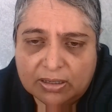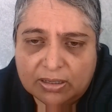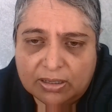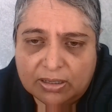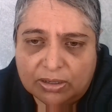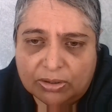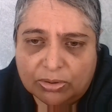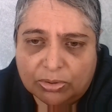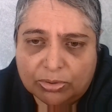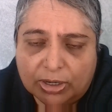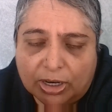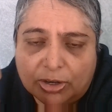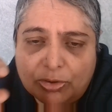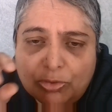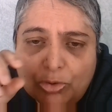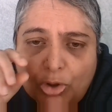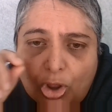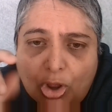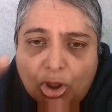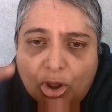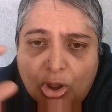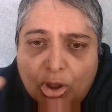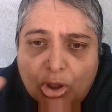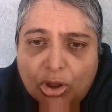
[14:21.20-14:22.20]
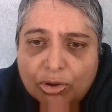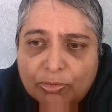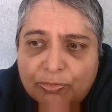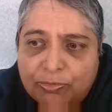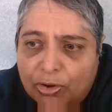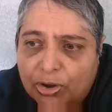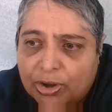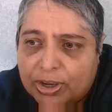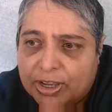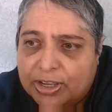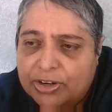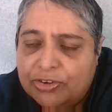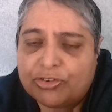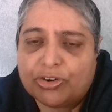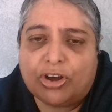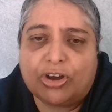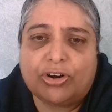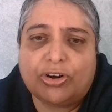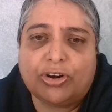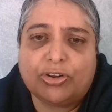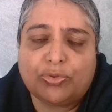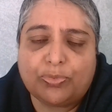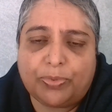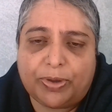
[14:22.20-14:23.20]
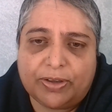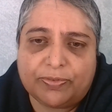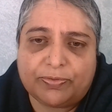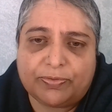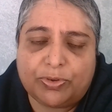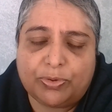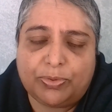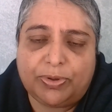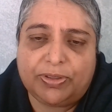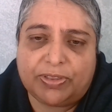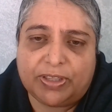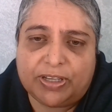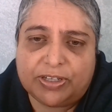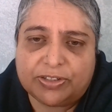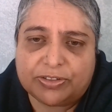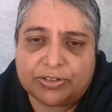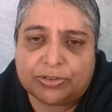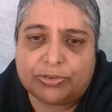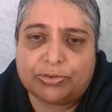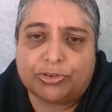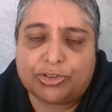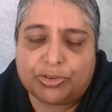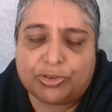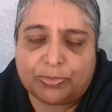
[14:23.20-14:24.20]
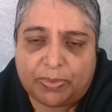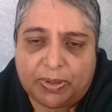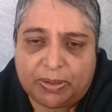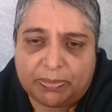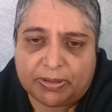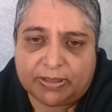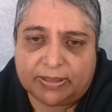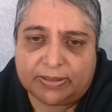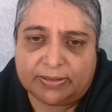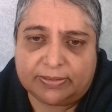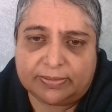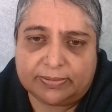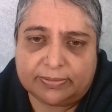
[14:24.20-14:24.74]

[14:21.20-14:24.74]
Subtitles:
you know, the long fucking drawn out way of doing things to torture people.